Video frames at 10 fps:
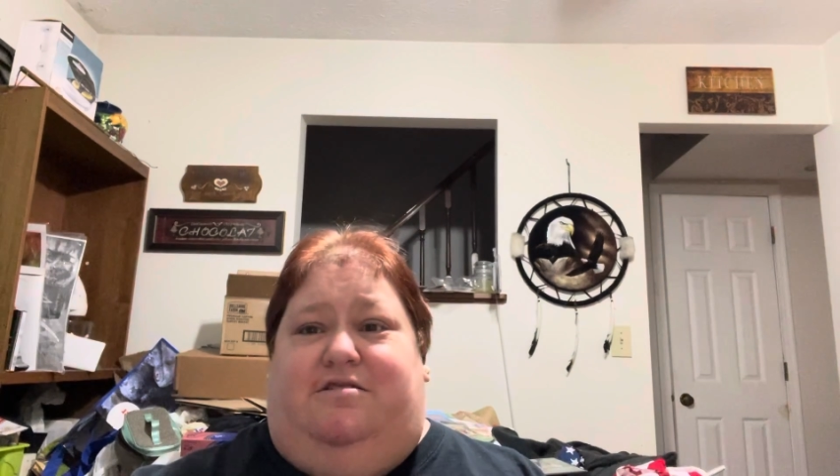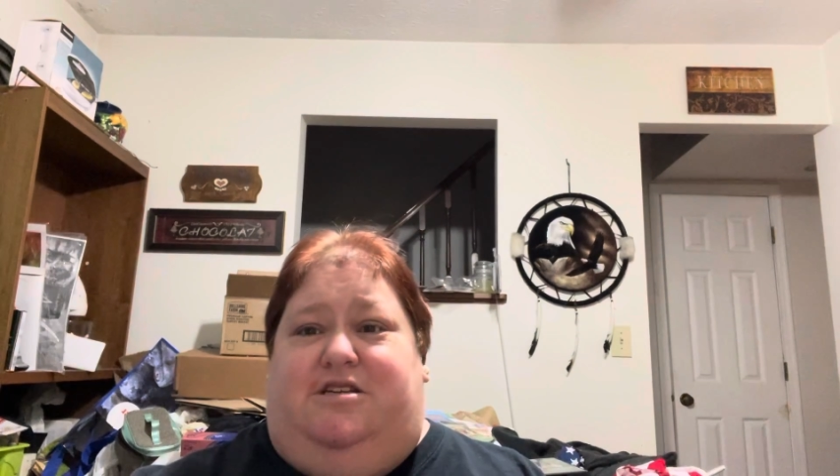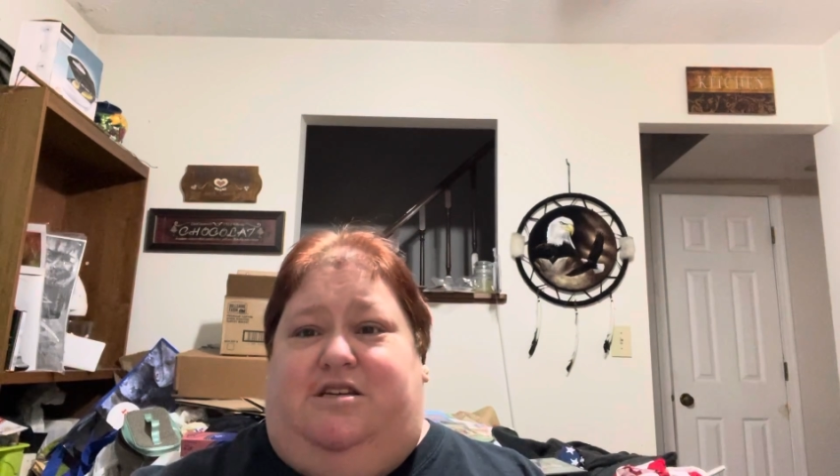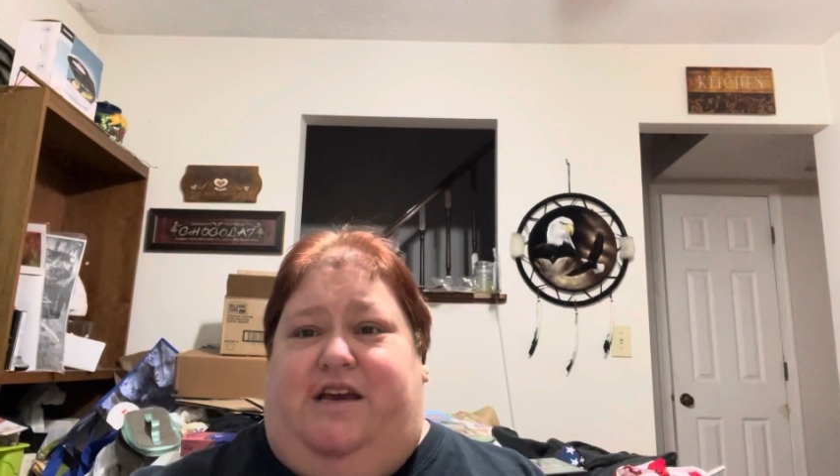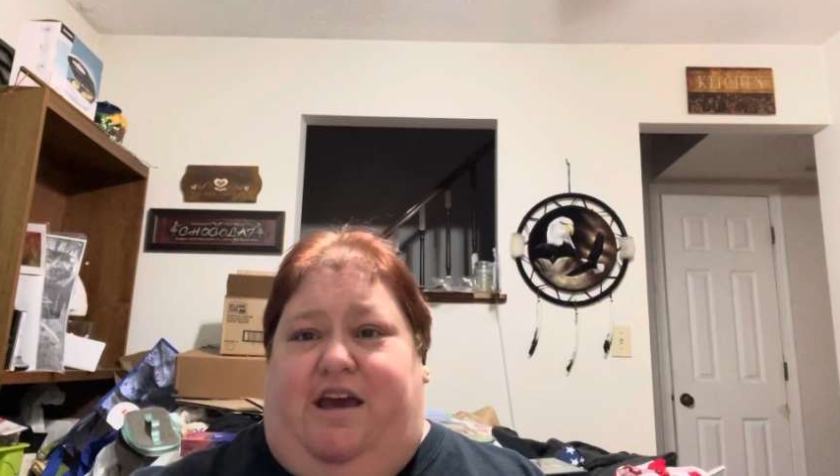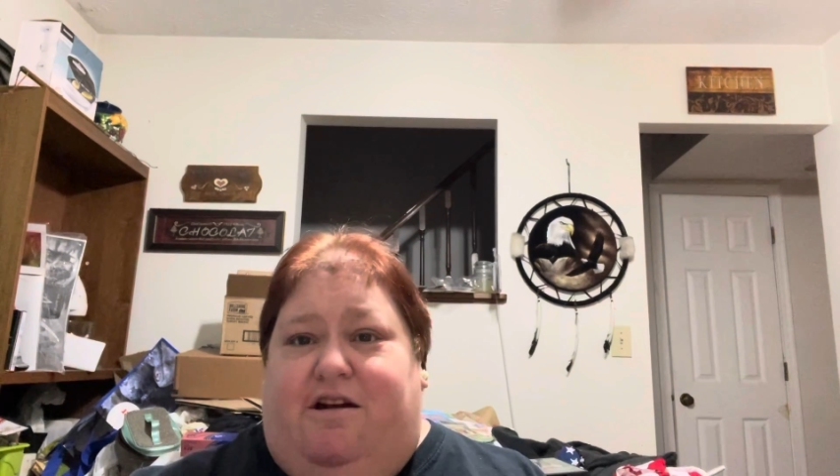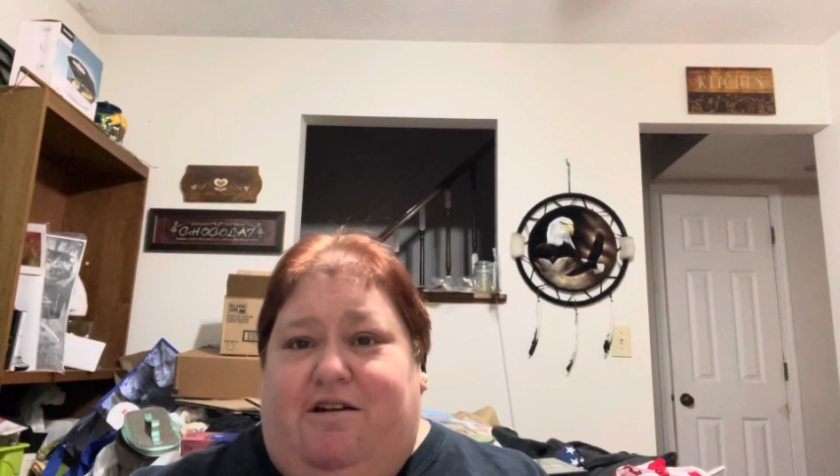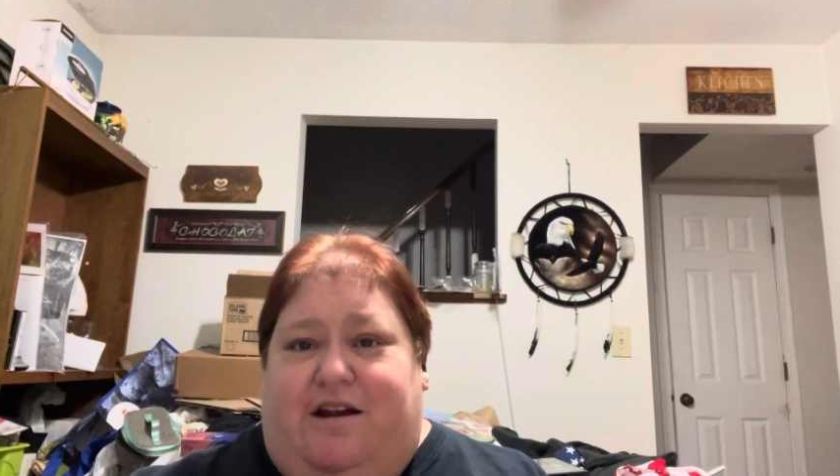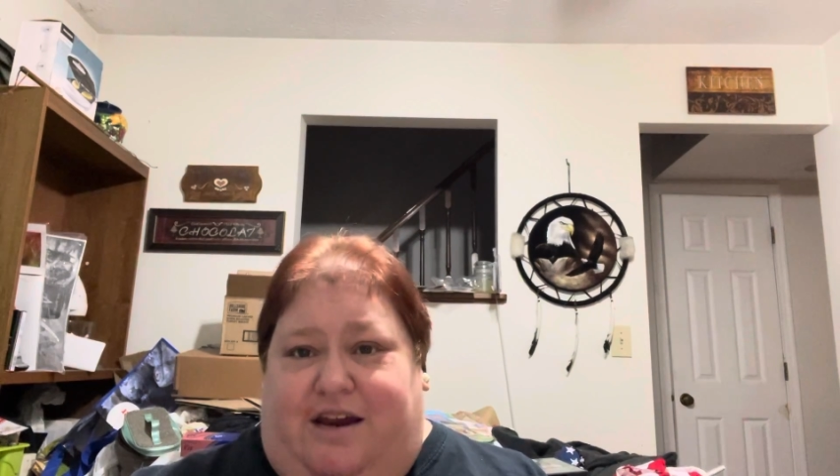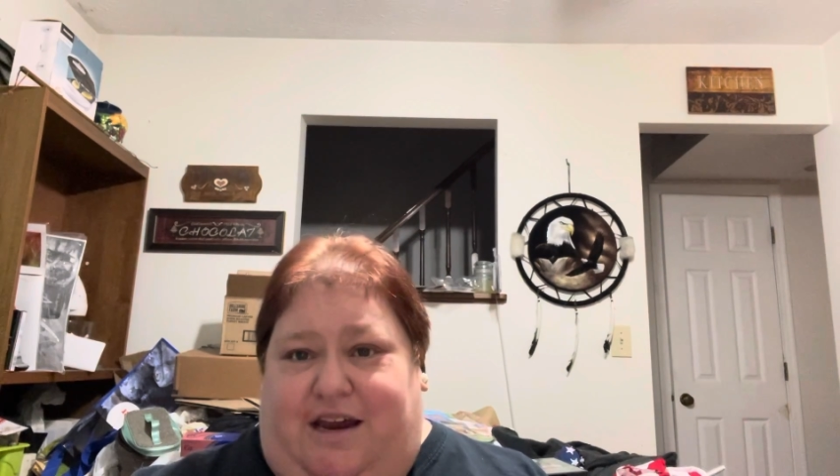
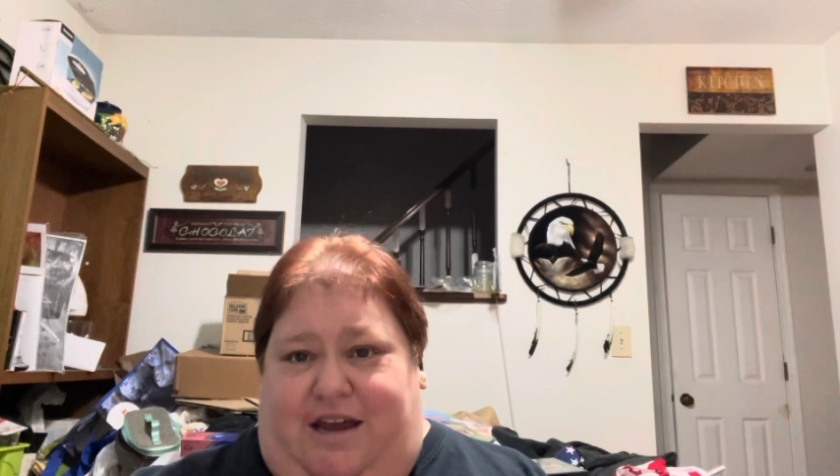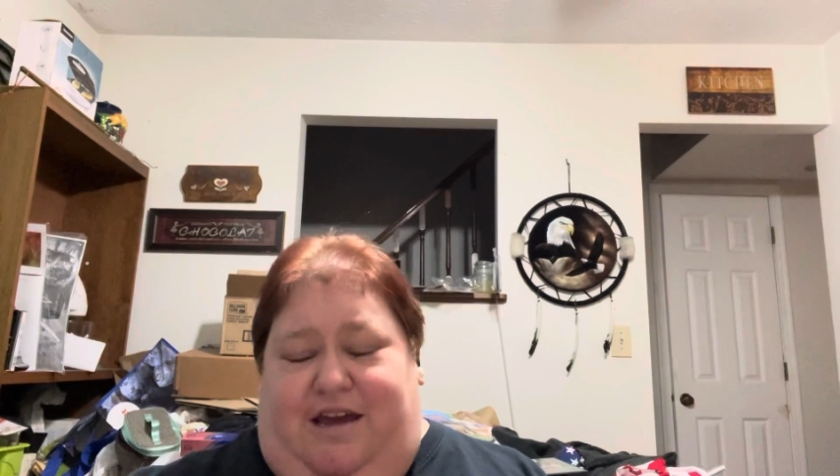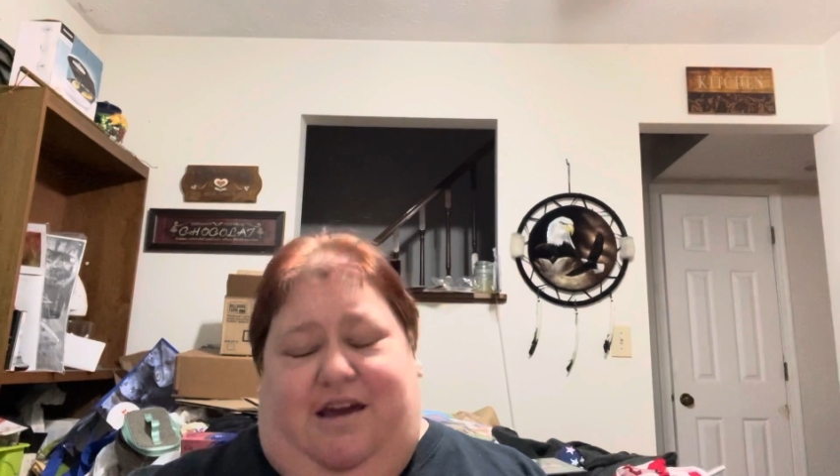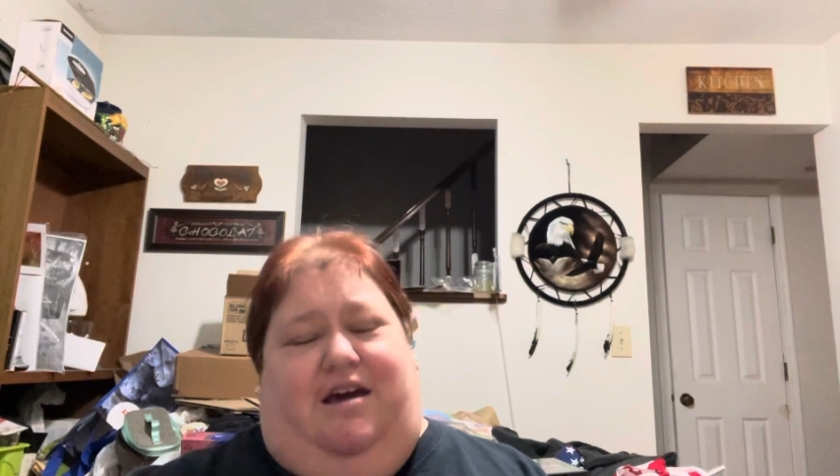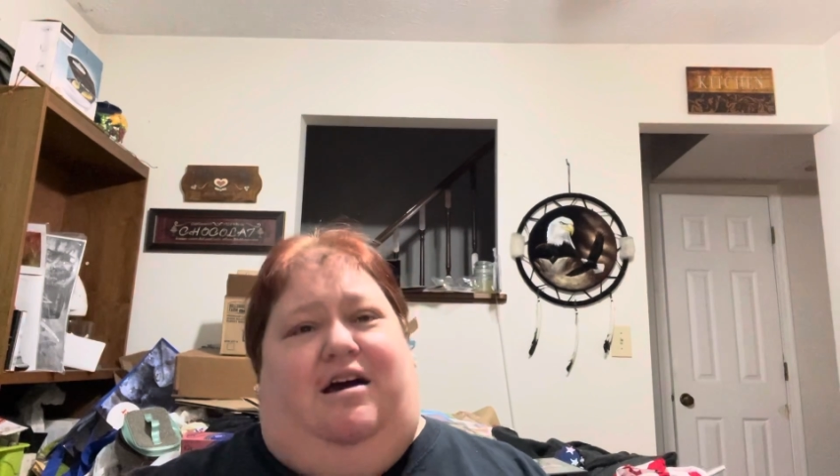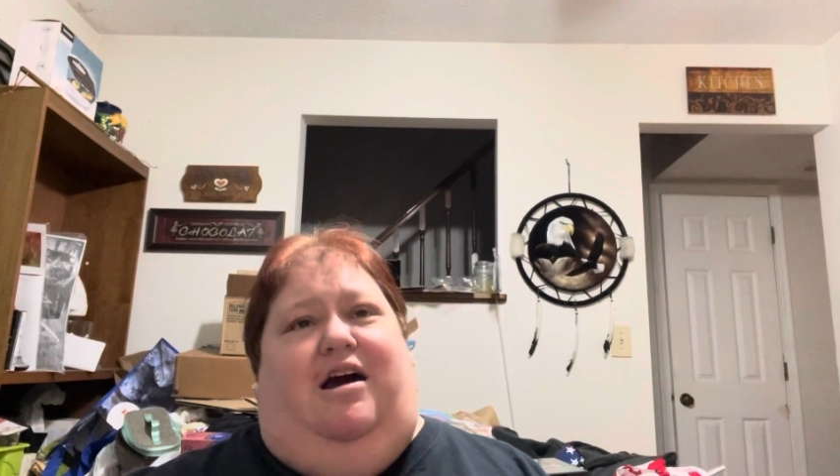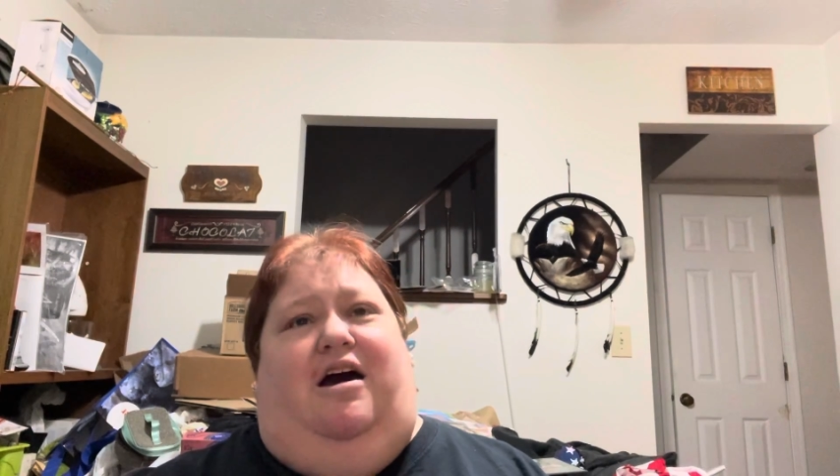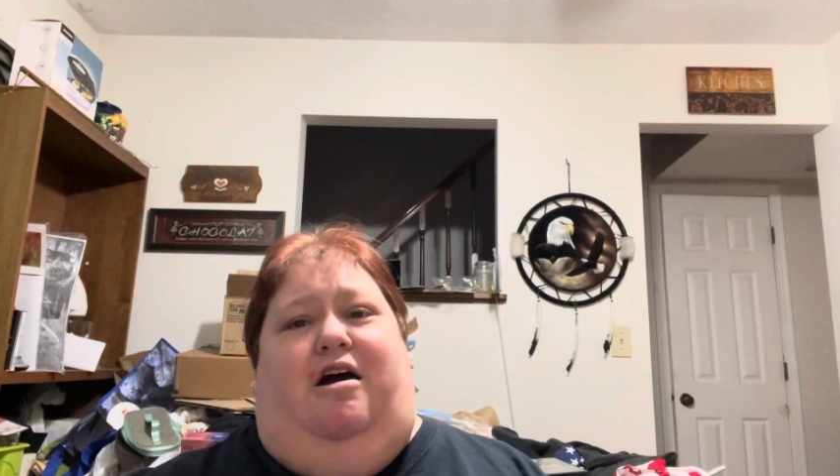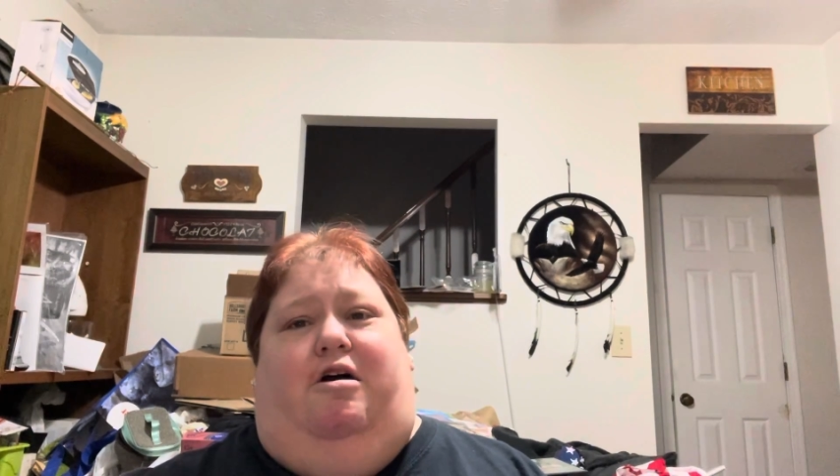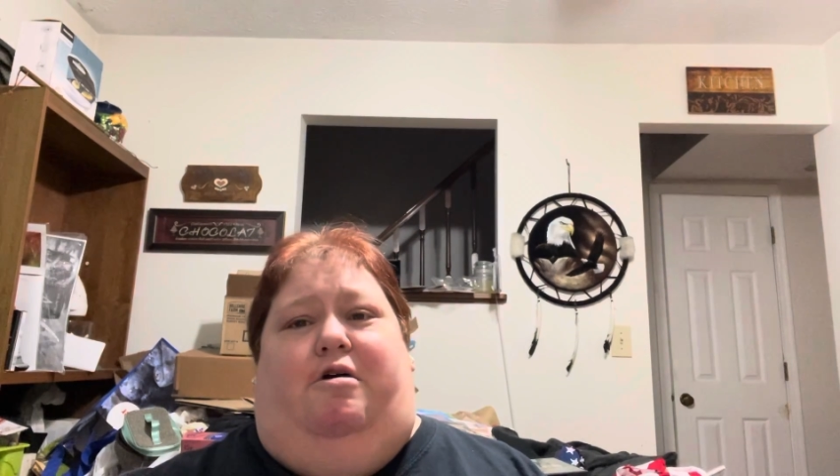scary.
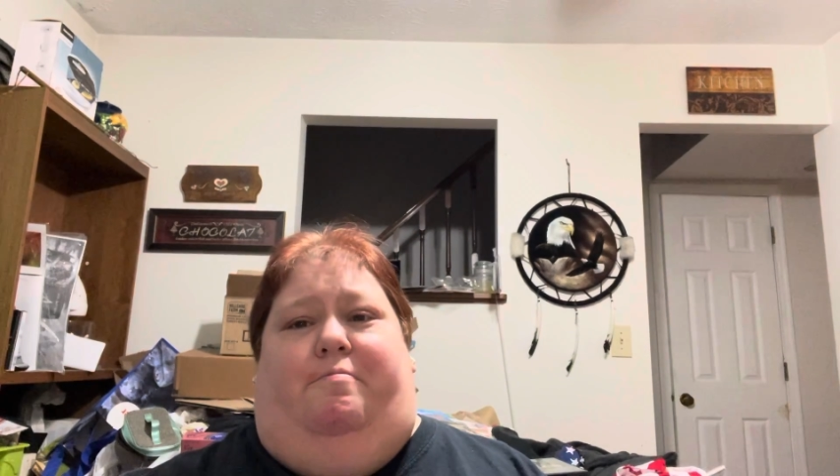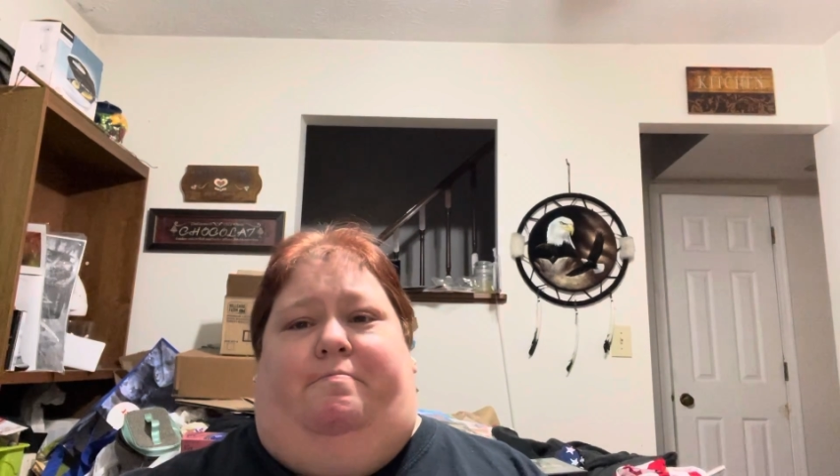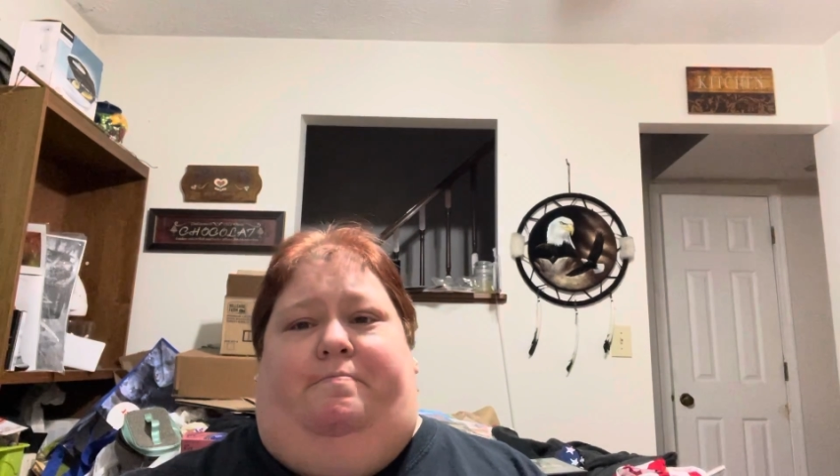But